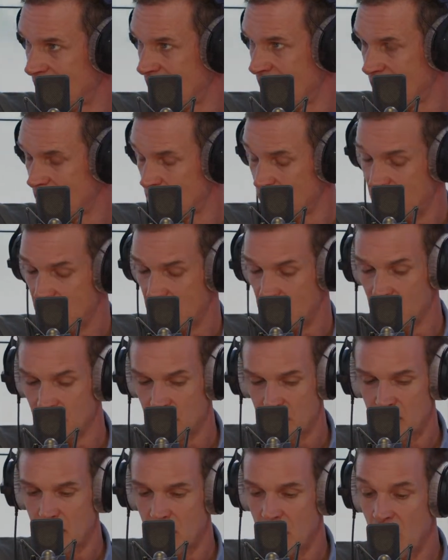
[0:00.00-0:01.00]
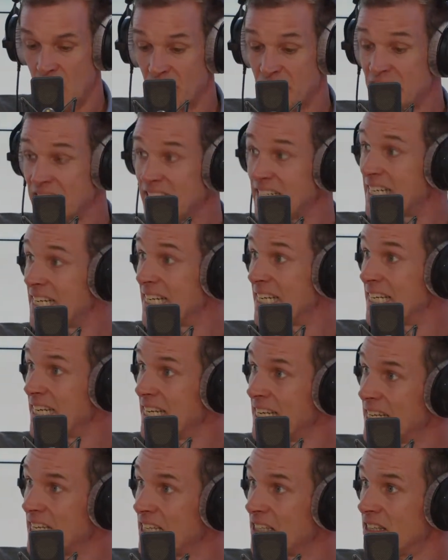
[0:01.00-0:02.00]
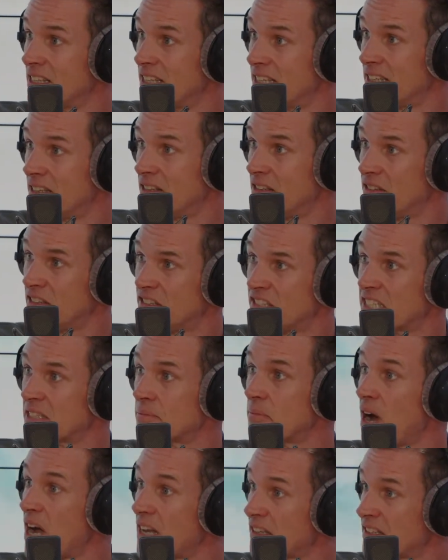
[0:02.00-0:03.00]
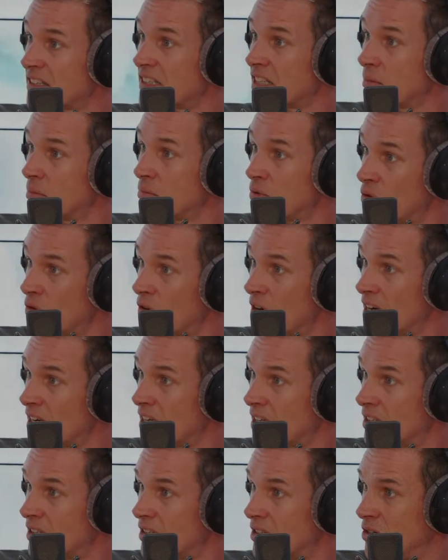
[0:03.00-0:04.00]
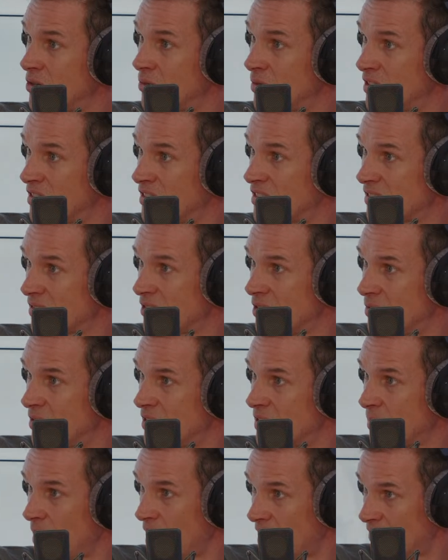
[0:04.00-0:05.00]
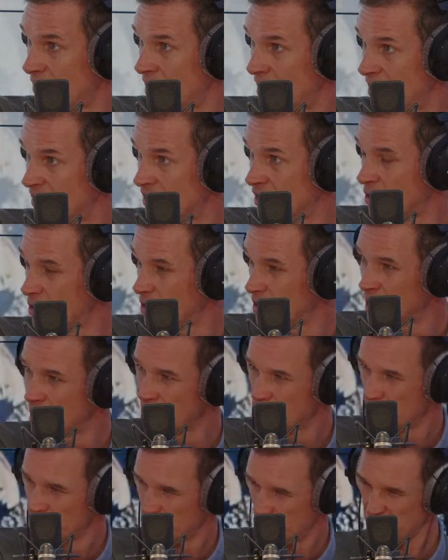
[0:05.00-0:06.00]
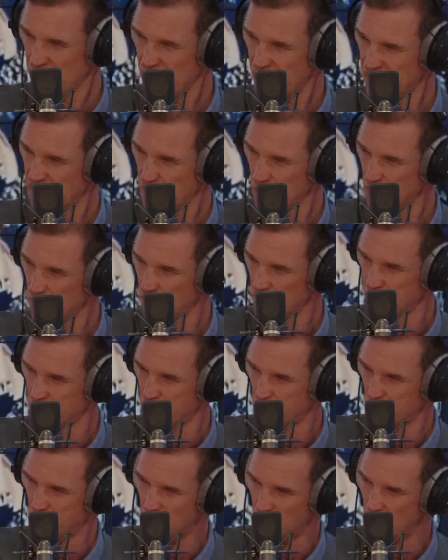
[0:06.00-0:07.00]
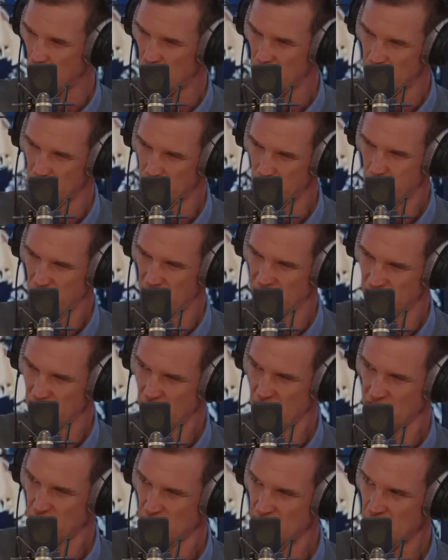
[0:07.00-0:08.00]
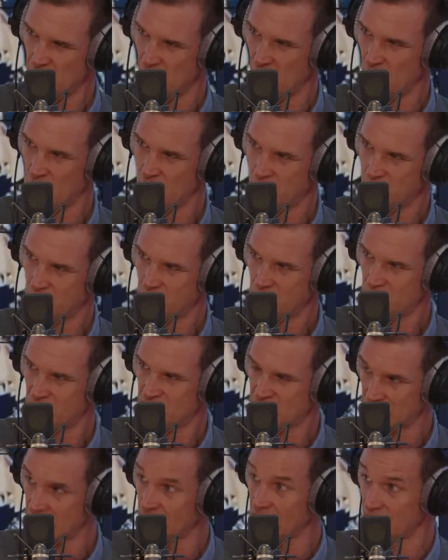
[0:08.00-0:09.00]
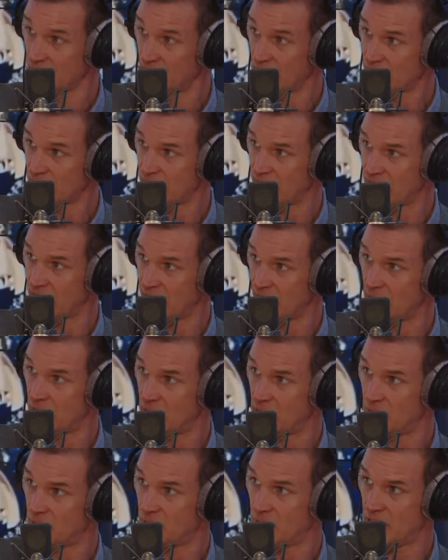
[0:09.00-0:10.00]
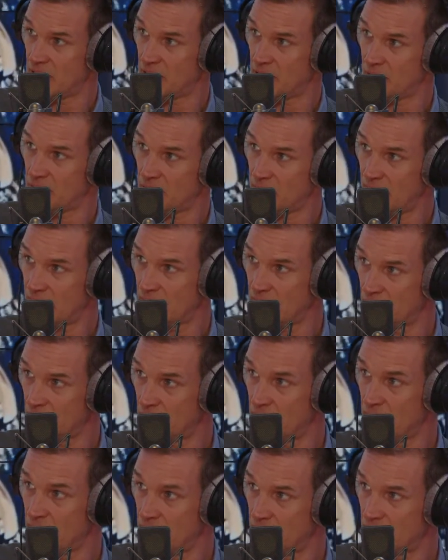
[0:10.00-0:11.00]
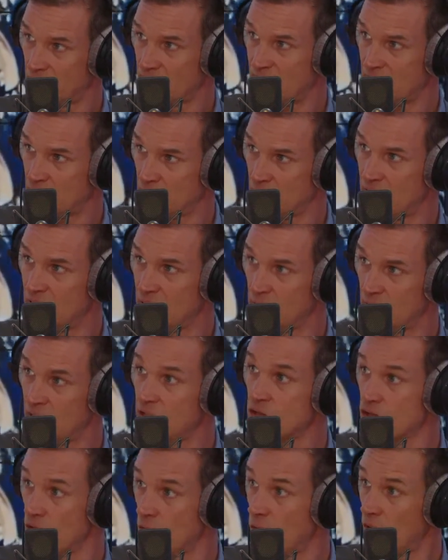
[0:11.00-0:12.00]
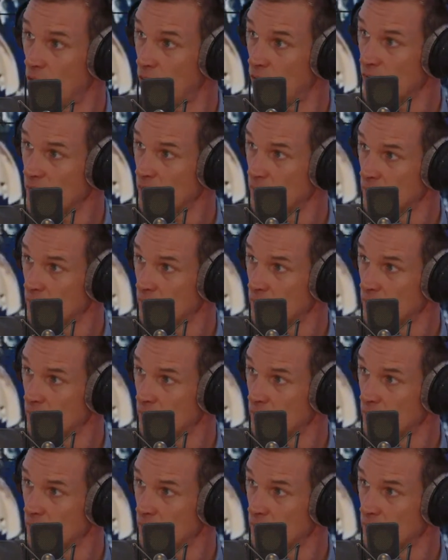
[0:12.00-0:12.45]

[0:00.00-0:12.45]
hand men, Seet Lin Lin, the smart Singaporean who was part of the inner circle. Those guys are all, as far as we know, still living and with Jolo, right?